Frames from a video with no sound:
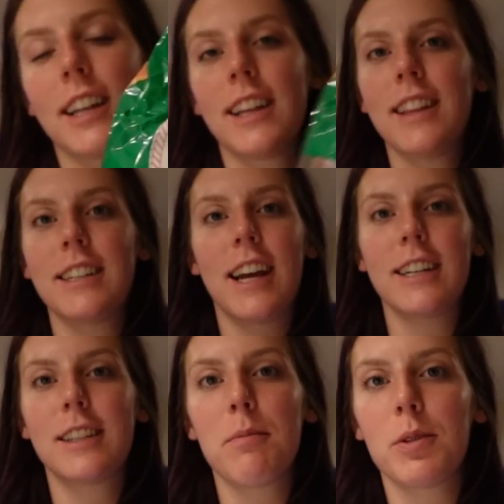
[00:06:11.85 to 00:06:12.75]
I think they
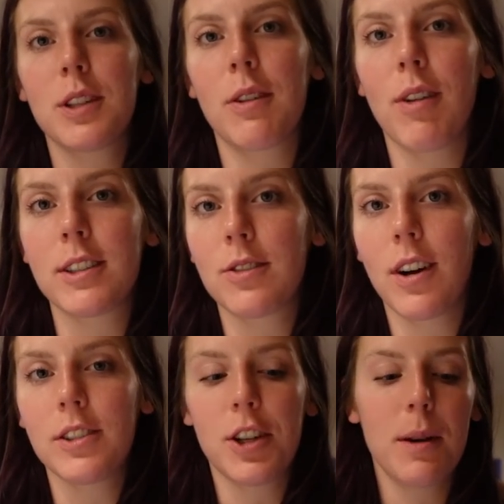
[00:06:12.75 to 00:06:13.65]
taste the most like
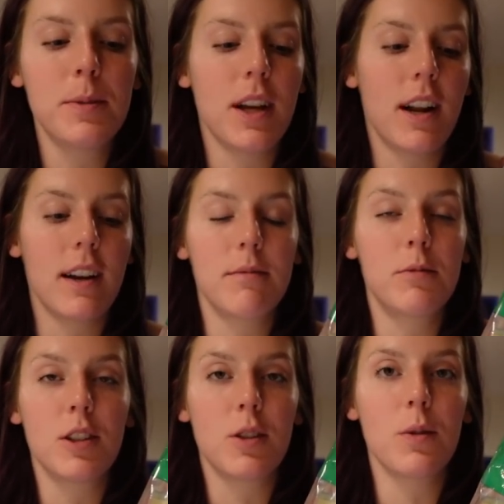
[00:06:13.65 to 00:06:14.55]
restaurant chips and I
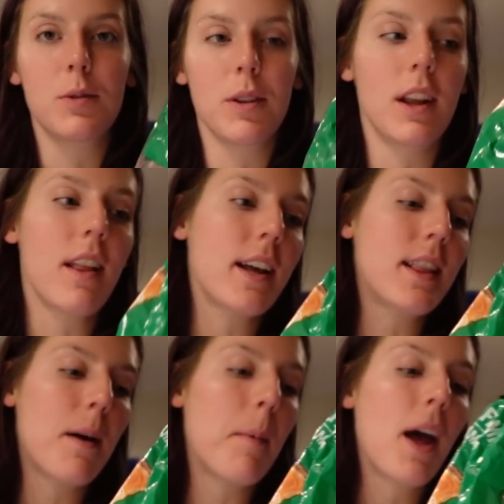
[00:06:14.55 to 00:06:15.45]
just always really like
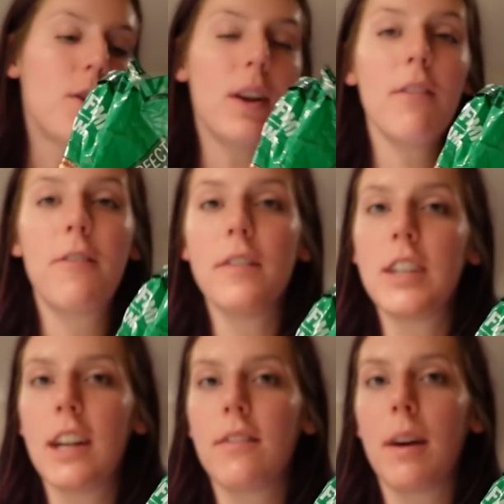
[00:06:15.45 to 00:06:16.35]
them. You can have
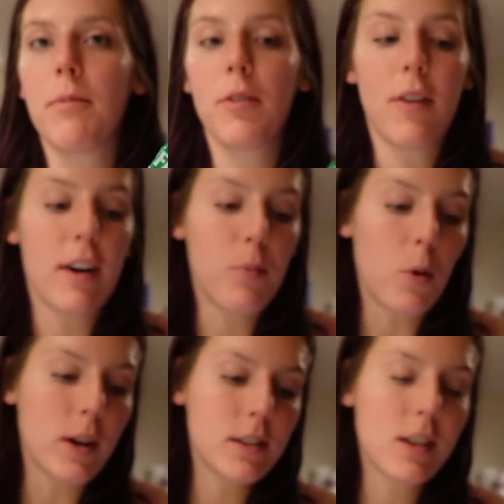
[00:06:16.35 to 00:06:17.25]
15 of them for five
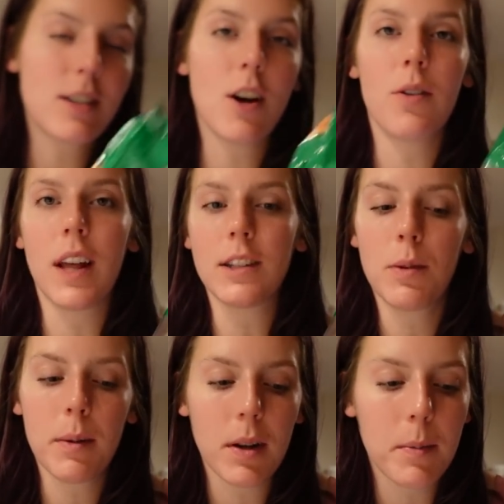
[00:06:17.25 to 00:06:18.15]
points. So that's
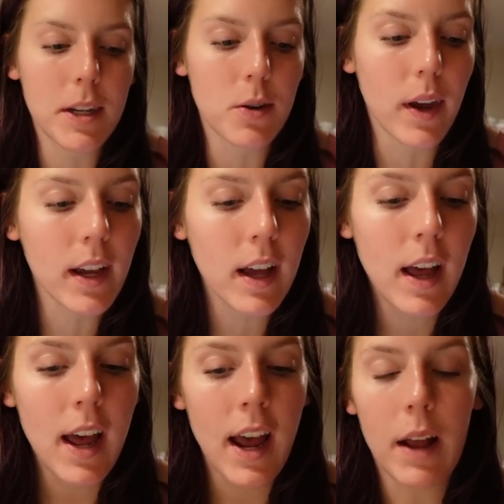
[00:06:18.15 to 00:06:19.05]
what I'm gonna be doing.
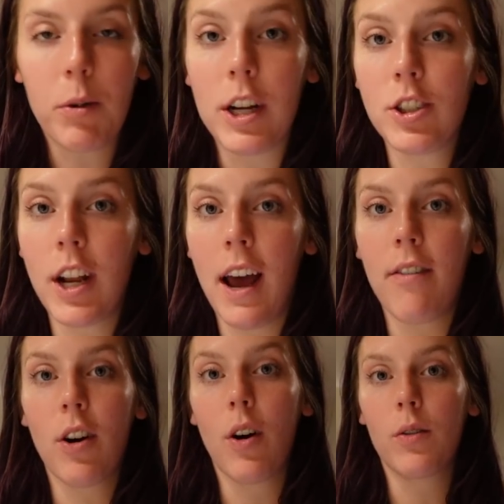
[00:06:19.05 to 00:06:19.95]
And we're each gonna
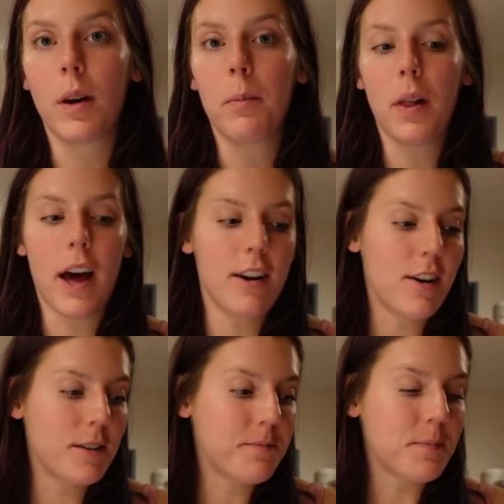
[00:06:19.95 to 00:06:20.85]
have our own
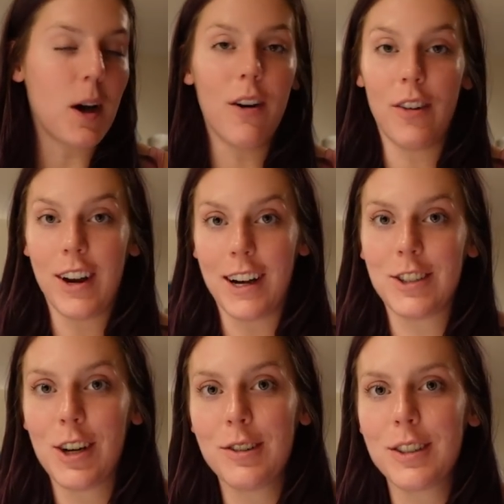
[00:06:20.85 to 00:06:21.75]
platter of
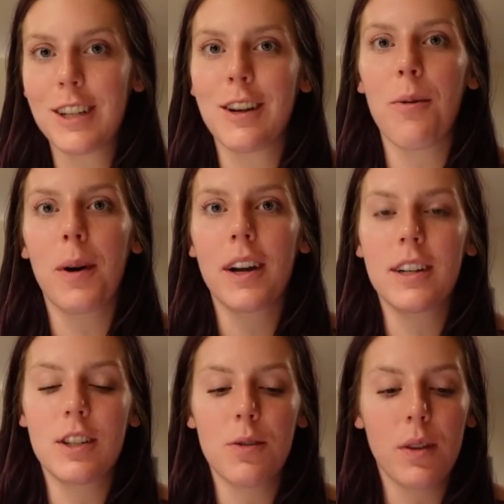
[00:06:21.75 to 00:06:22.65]
nachos. So we're
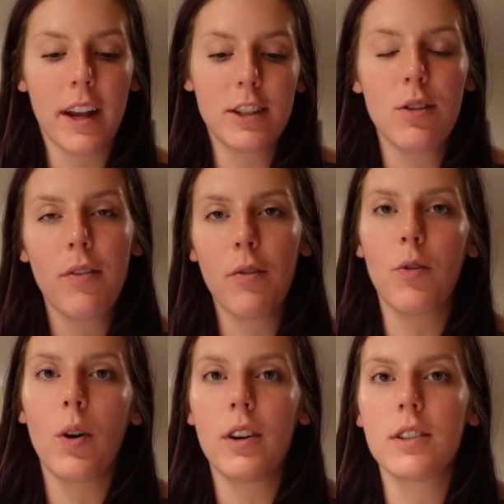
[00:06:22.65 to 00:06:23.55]
gonna do like two different
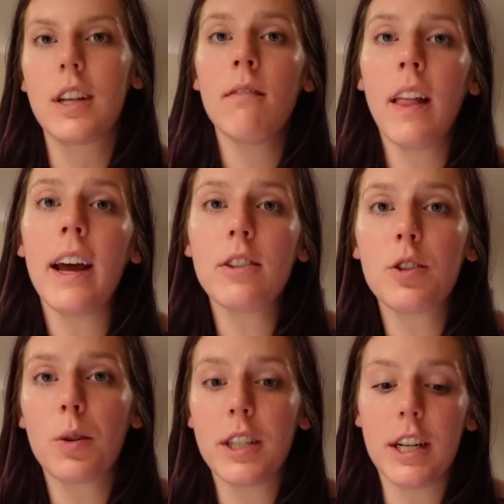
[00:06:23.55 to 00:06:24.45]
foils, lay out the
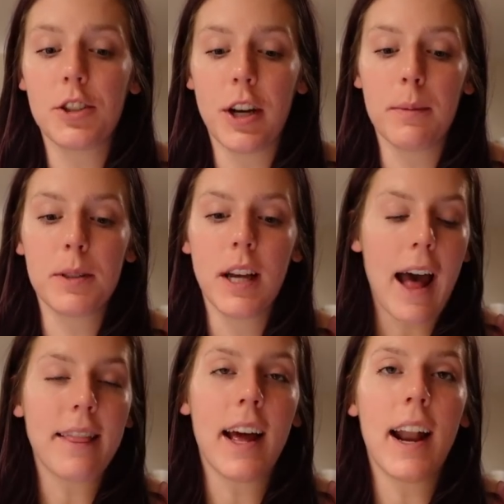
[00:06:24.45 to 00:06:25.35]
tortilla chips,
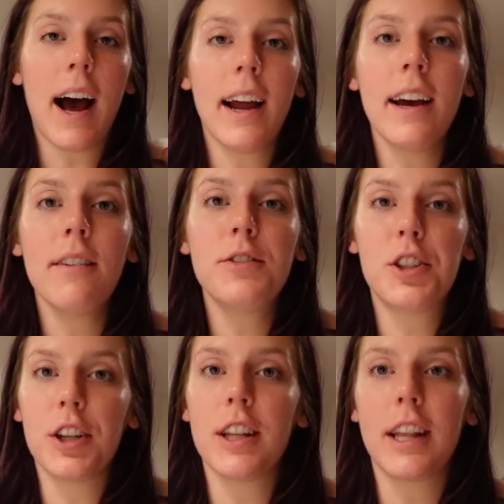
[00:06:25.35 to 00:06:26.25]
and then I have
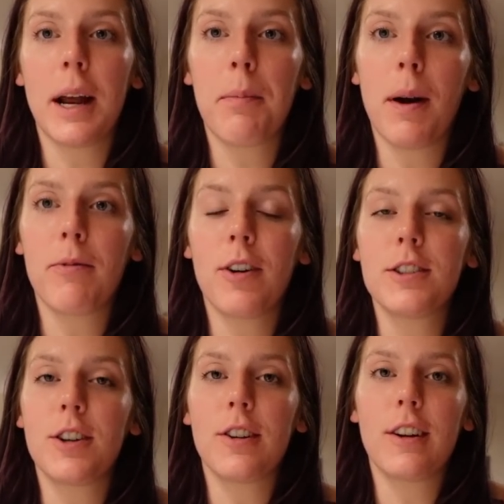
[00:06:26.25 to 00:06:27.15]
chili that I prepped for
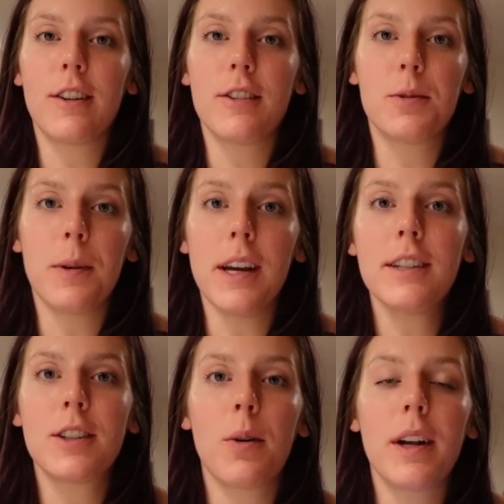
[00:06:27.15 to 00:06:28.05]
us earlier this
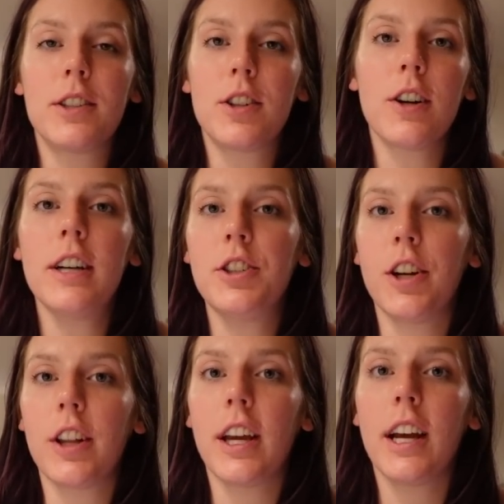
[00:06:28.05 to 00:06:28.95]
week. So it's turkey
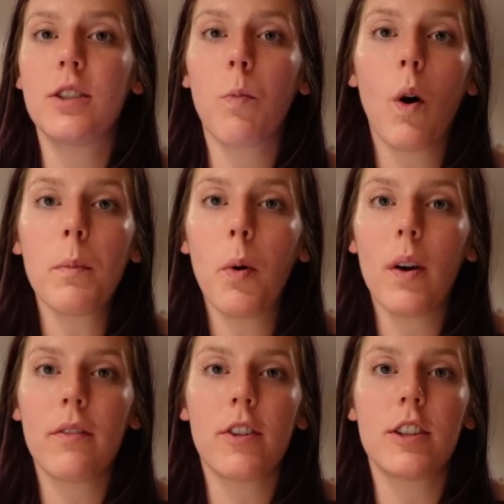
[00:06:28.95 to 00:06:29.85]
chili. It's one
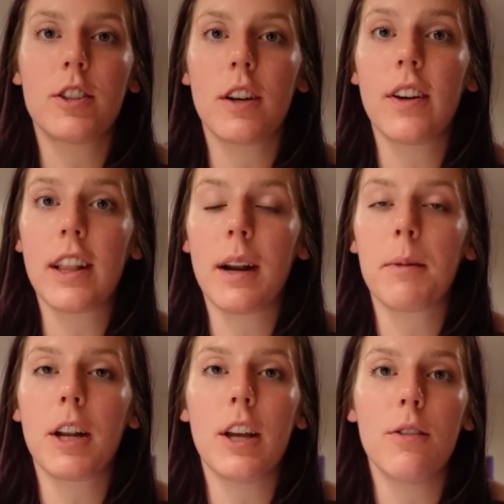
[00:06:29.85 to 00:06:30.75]
point for the serving that I'm
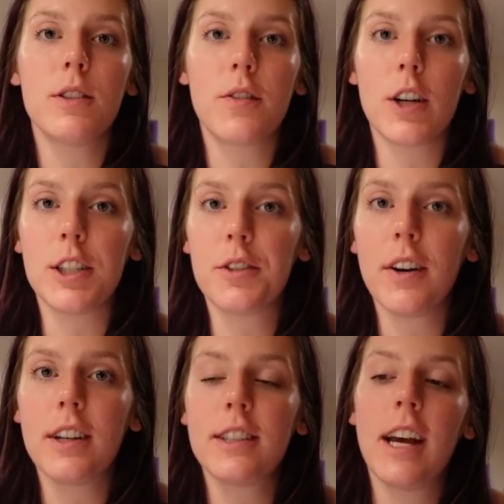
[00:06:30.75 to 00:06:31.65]
gonna use for each of
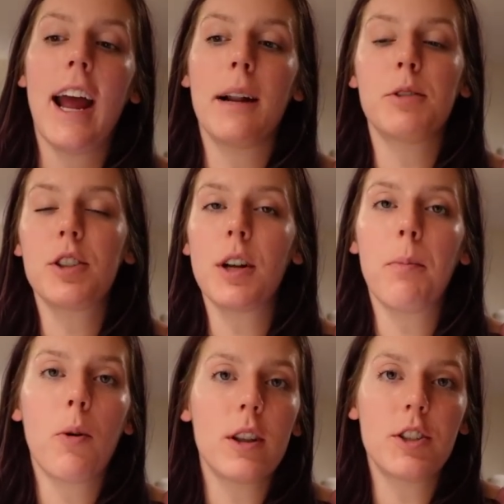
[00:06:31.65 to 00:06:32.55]
us. And I'm just
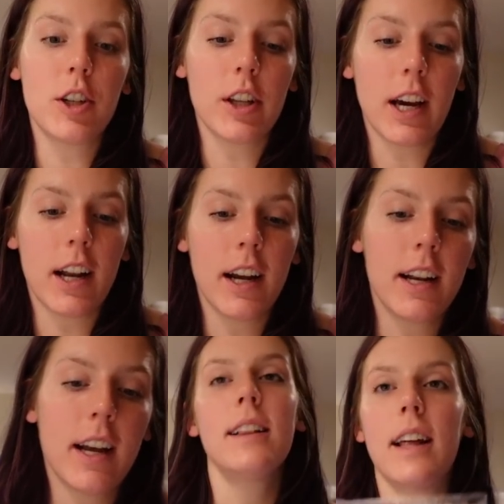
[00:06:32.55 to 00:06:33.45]
gonna pour the chili on it.